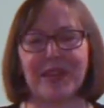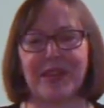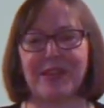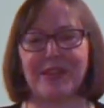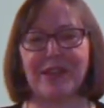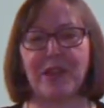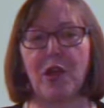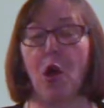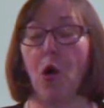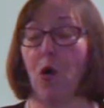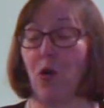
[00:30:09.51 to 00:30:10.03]
in
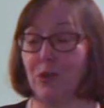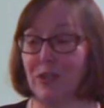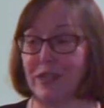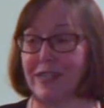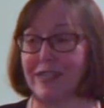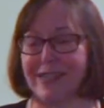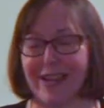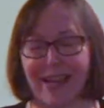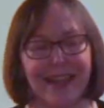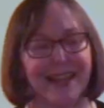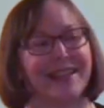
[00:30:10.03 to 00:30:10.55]
the
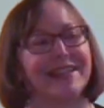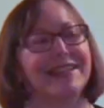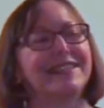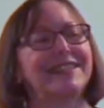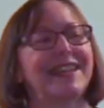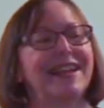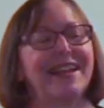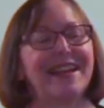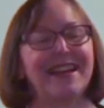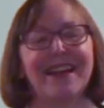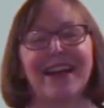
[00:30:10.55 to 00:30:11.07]
olden
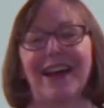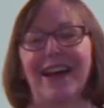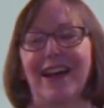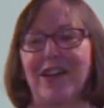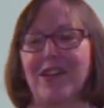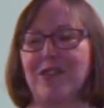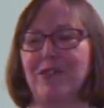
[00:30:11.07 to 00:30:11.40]
days, uh,